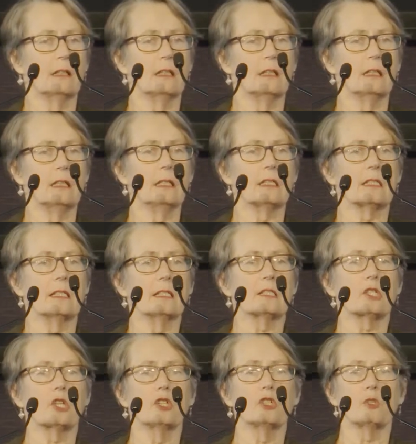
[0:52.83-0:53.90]
in a sense,
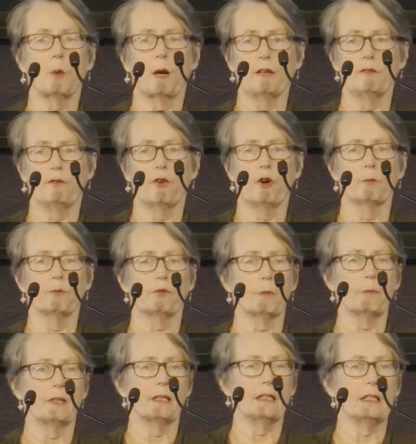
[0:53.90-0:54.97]
turned away from
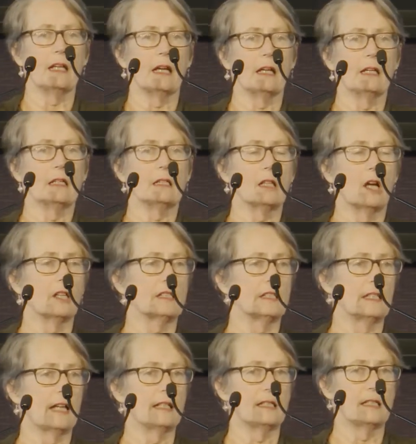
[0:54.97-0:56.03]
the
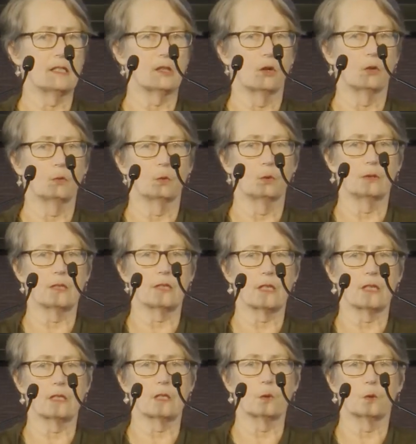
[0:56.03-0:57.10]
1980s onwards,
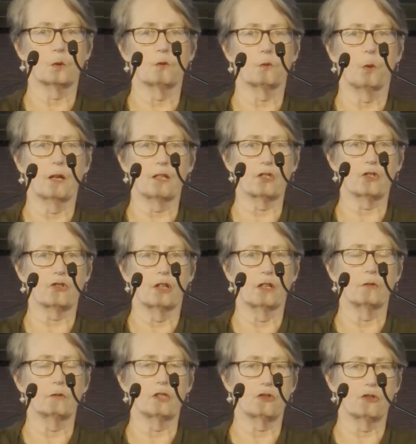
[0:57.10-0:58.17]
the sort of white Australia,
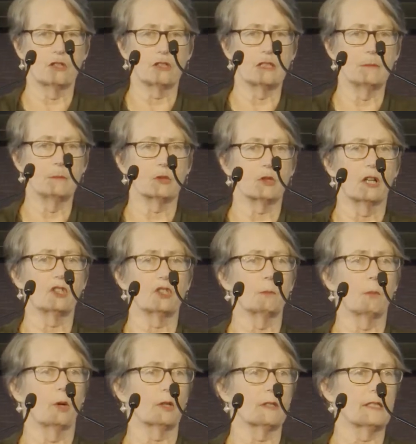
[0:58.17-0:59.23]
the restricted immigration
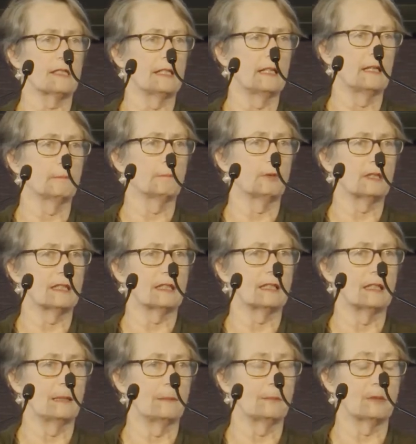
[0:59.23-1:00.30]
policy and
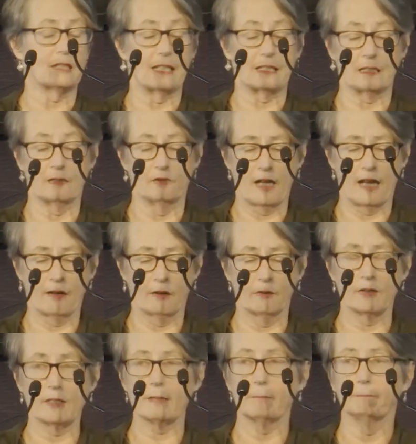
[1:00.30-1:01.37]
particularly protective
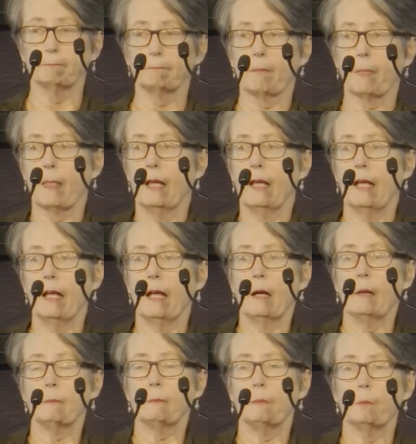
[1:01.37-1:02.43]
tariffs.
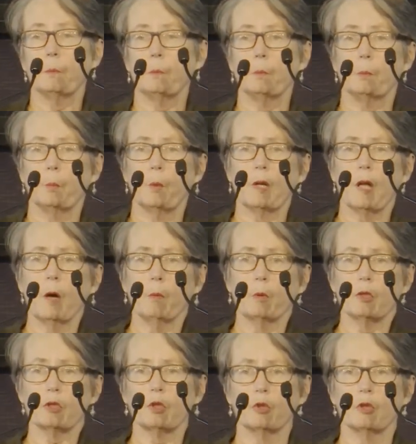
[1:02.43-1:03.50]
What I
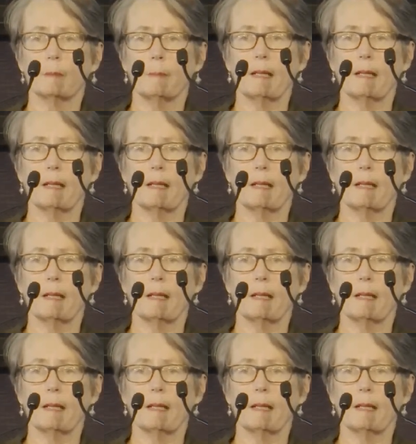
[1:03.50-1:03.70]
want to talk about